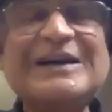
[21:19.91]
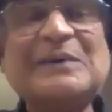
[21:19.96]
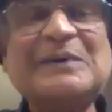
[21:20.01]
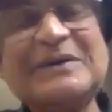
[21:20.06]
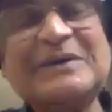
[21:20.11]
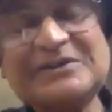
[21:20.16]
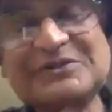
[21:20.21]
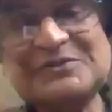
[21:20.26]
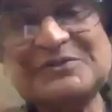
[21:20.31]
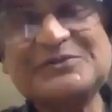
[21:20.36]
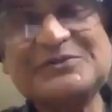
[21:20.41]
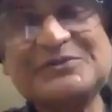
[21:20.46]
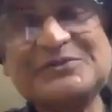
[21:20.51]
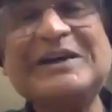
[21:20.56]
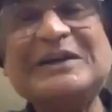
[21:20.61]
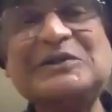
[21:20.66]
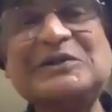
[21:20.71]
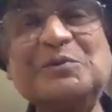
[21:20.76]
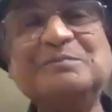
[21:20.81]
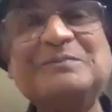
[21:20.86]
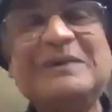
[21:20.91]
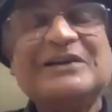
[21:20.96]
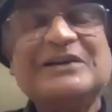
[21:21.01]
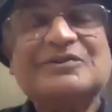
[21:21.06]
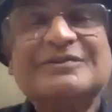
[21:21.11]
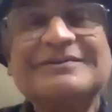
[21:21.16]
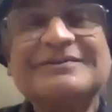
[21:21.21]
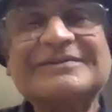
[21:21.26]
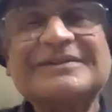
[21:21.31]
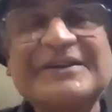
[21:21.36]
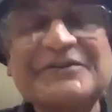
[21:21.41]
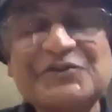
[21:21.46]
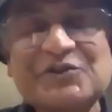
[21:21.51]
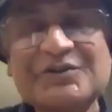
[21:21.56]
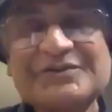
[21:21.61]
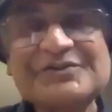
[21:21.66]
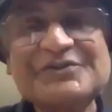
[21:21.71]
apparatus, we get the particle nature.